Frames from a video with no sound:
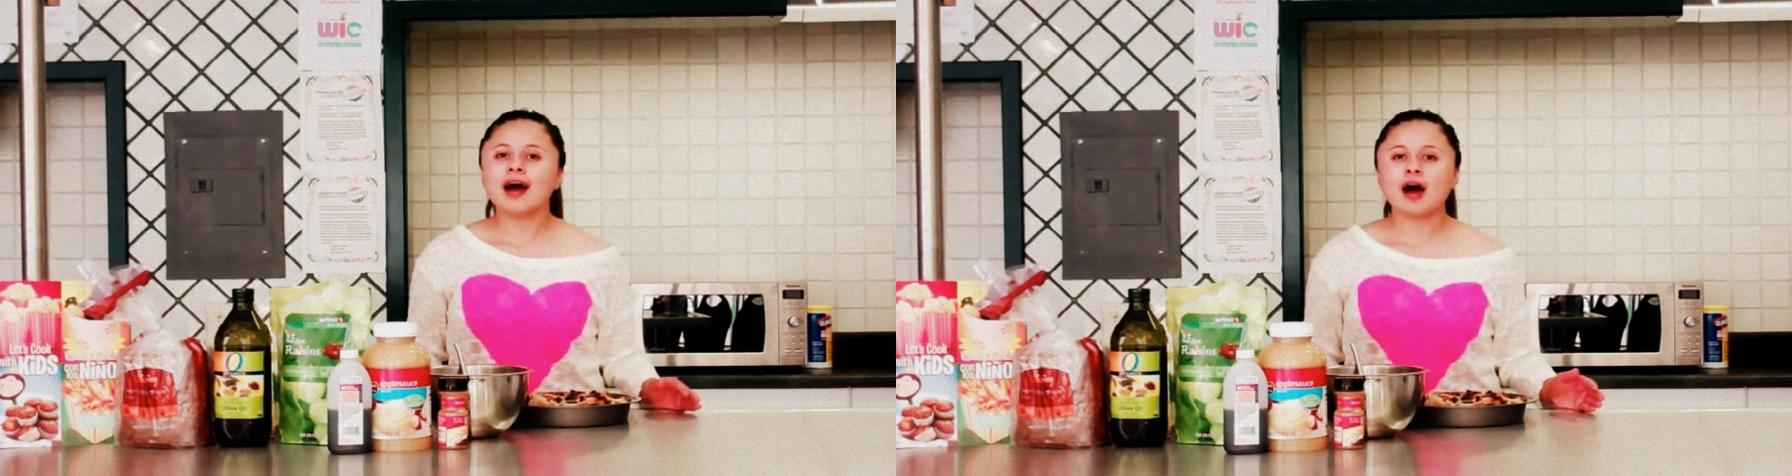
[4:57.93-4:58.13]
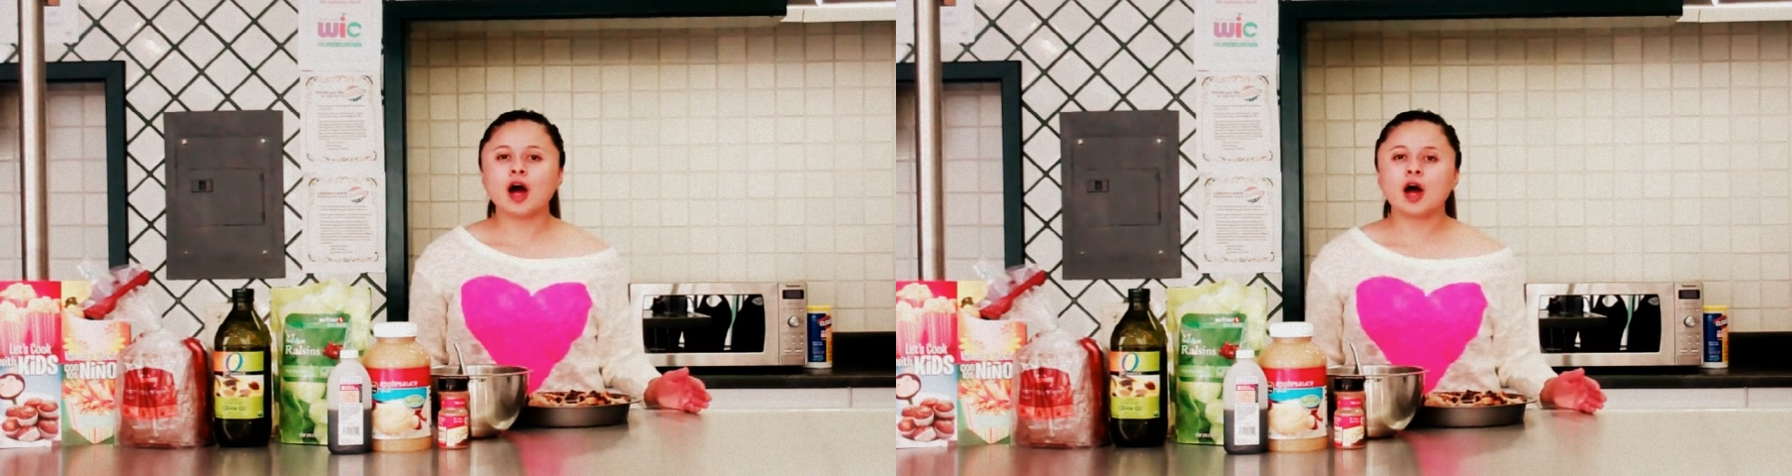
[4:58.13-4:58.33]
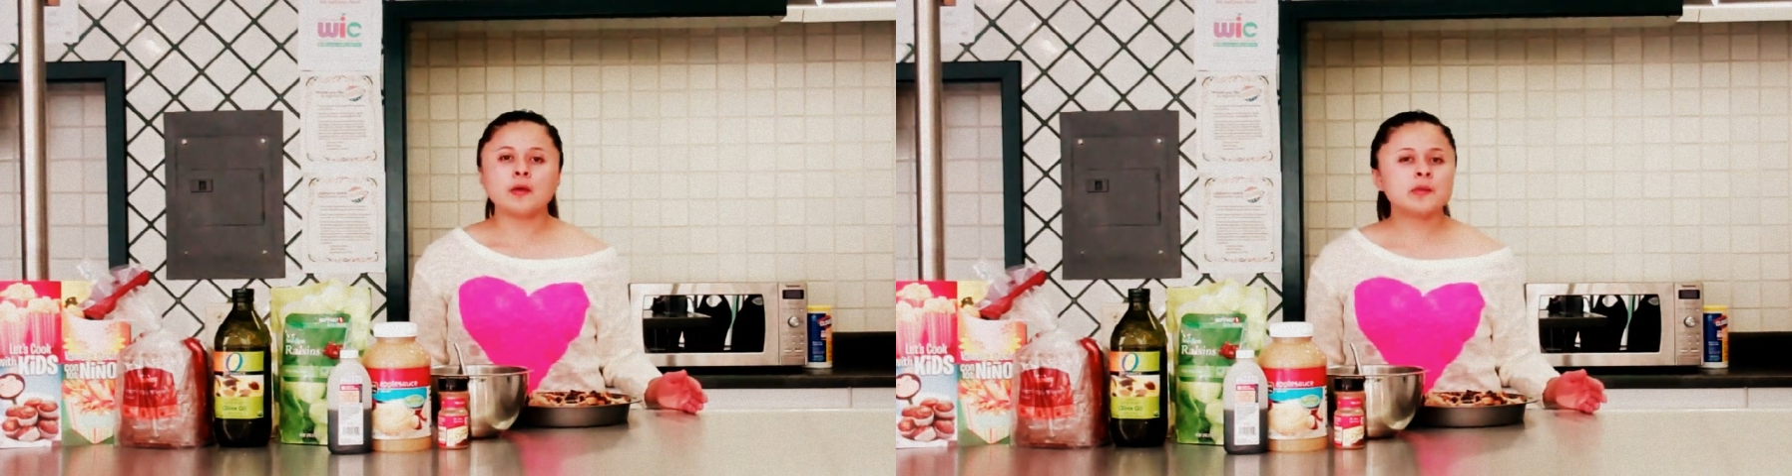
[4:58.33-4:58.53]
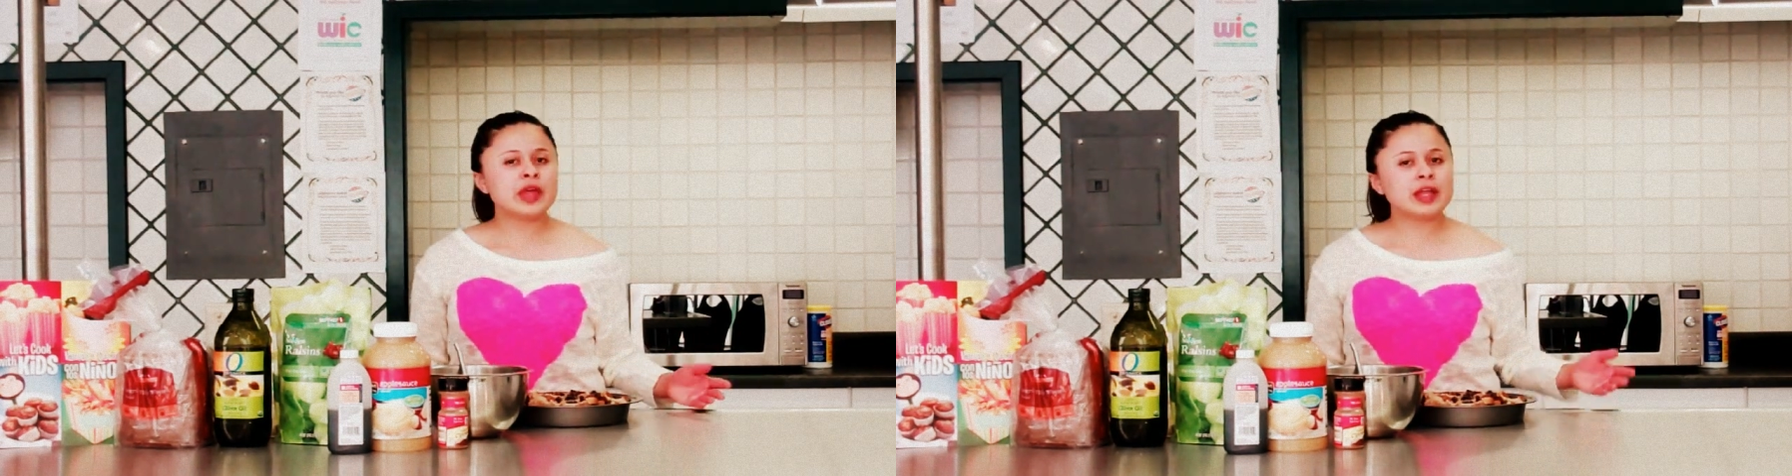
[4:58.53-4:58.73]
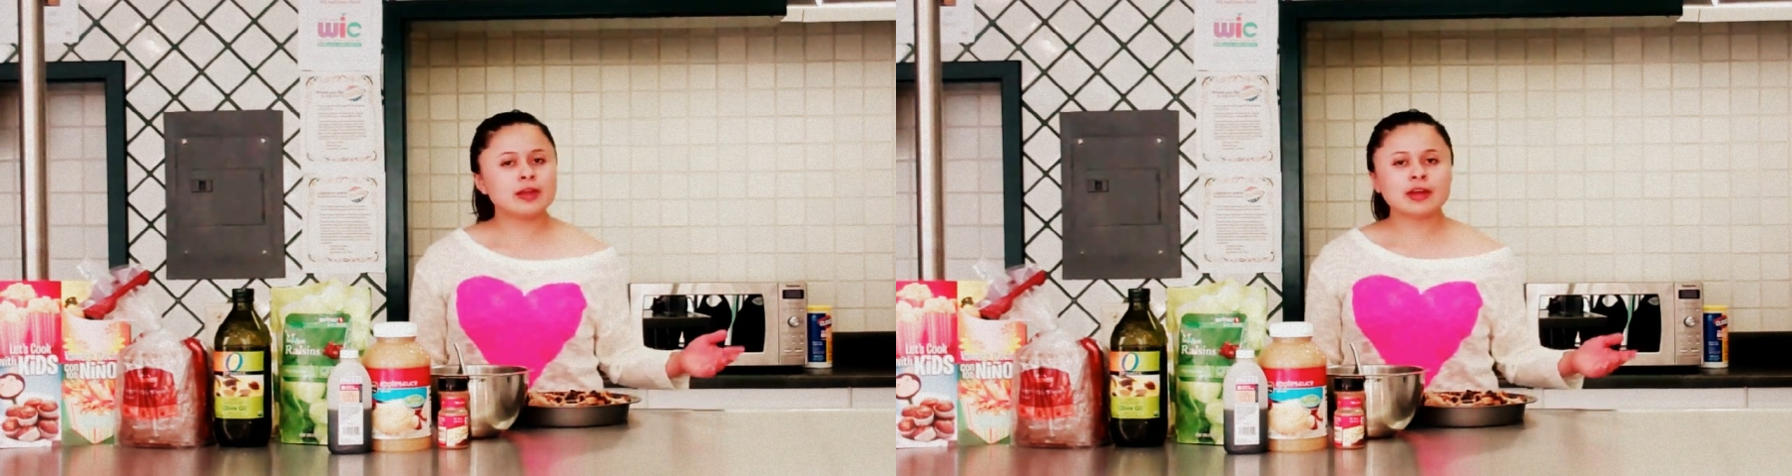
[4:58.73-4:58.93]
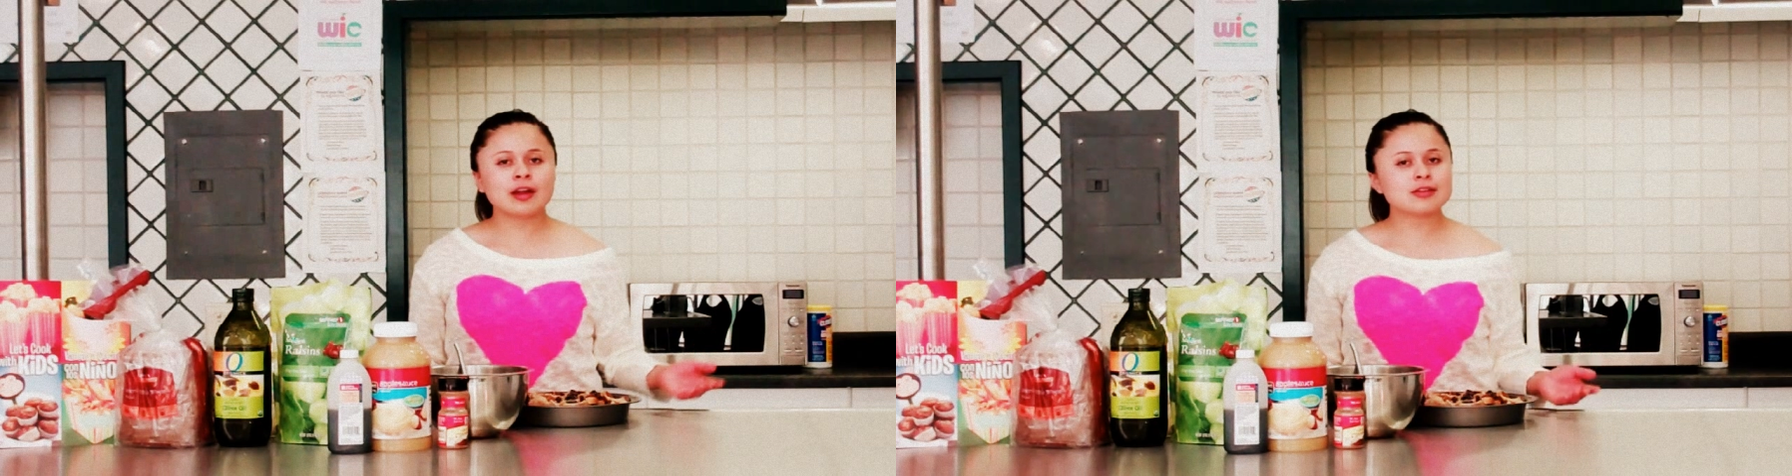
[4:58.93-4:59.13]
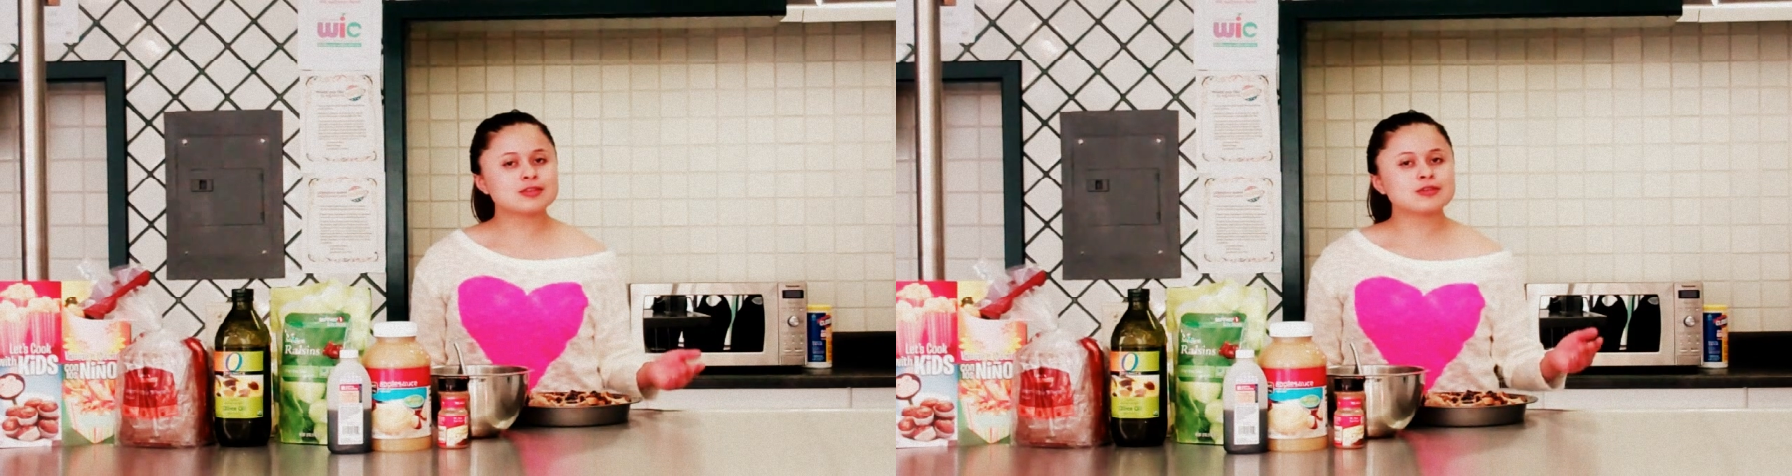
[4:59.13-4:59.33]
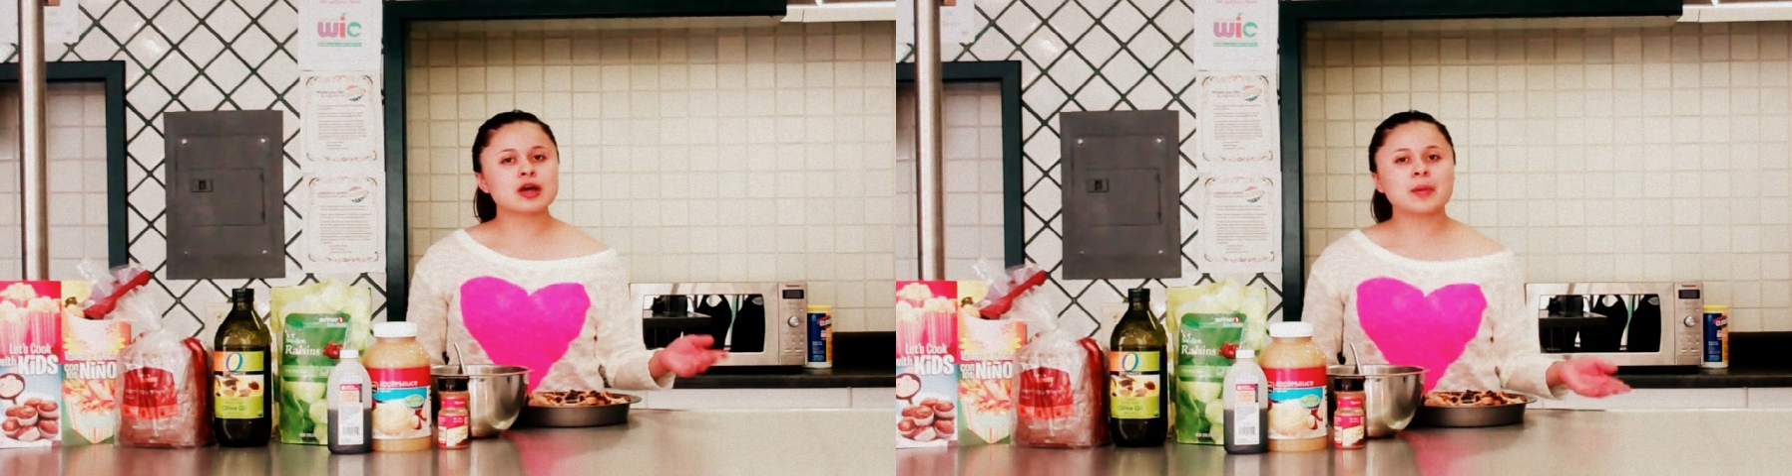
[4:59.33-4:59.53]
And you can
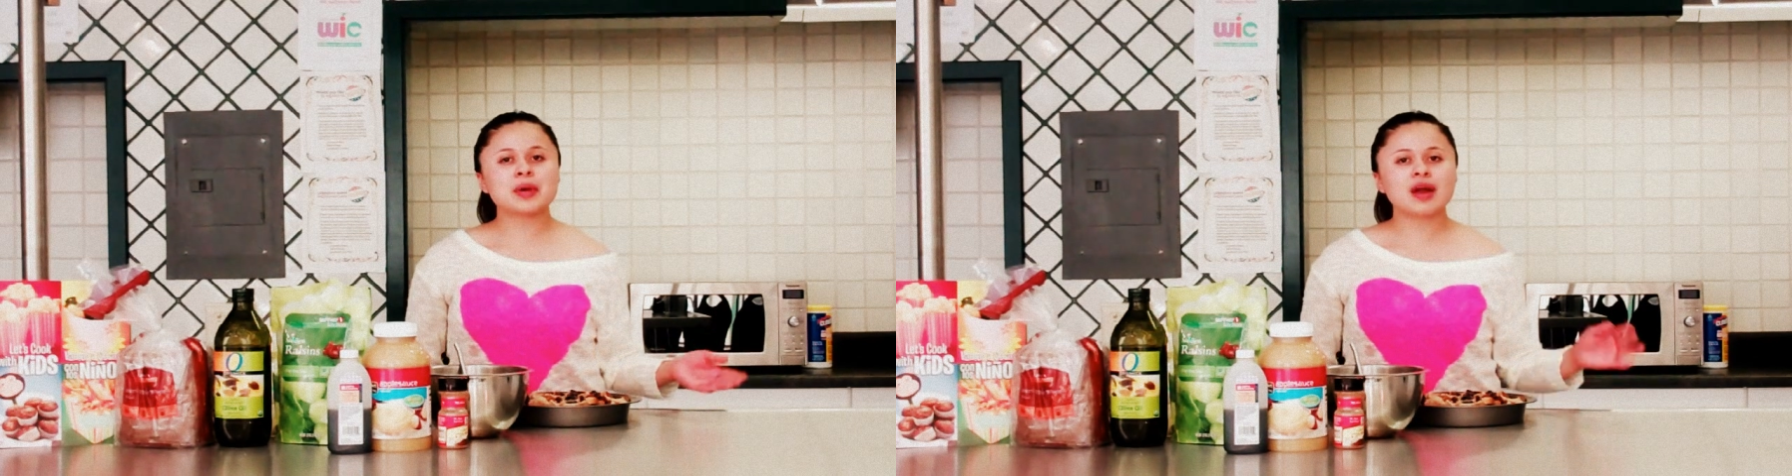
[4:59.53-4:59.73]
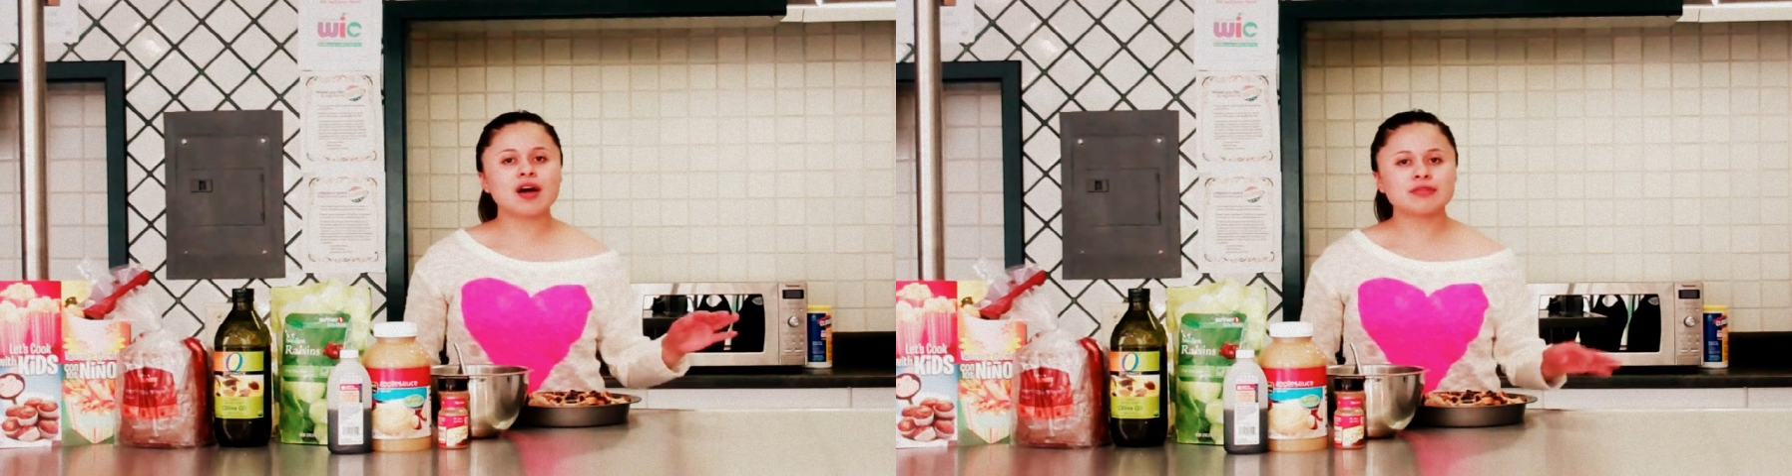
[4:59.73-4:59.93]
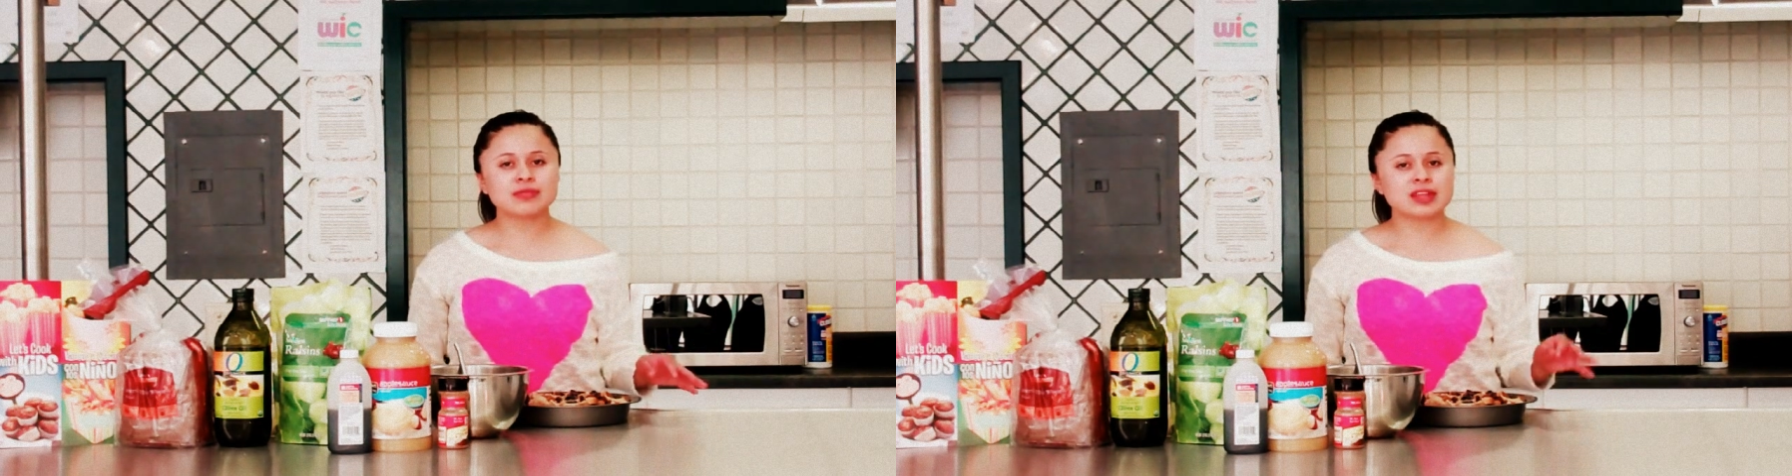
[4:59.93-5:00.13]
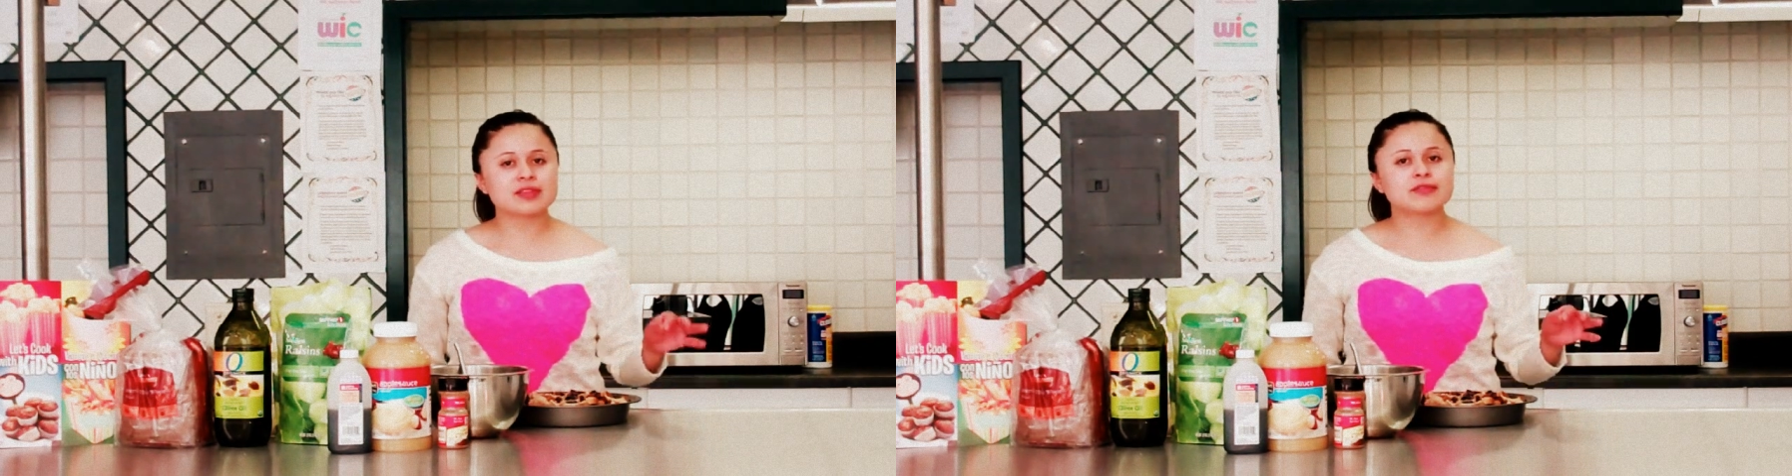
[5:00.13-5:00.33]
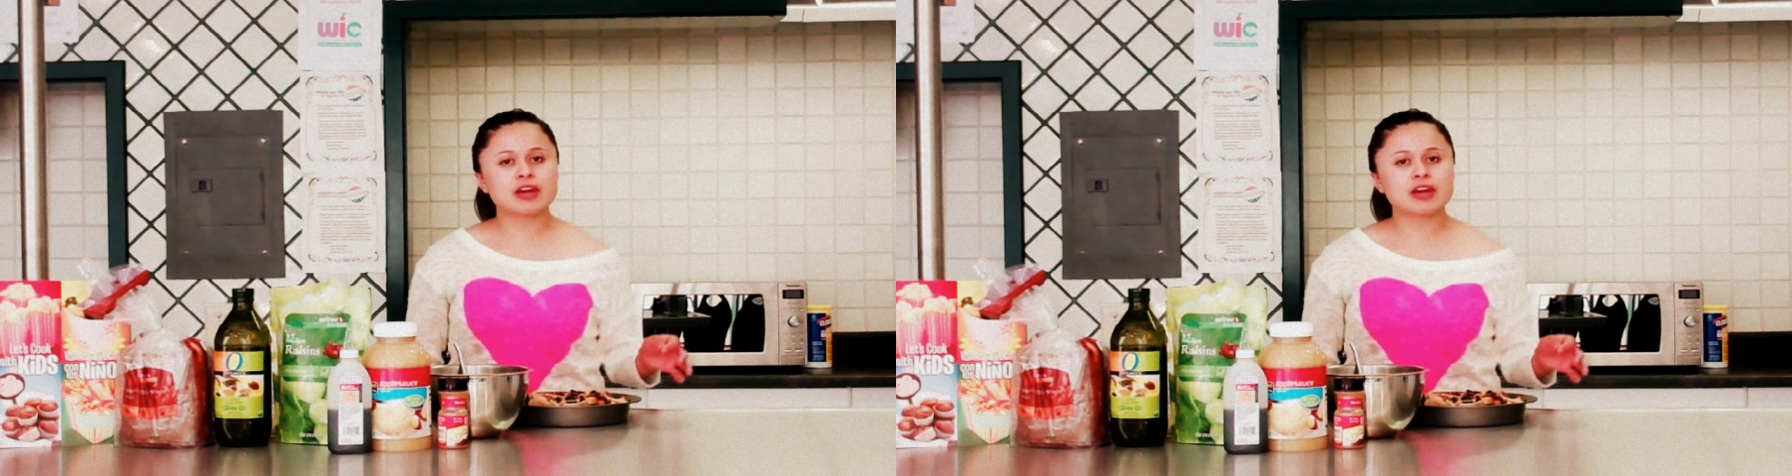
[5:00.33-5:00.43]
also top it off with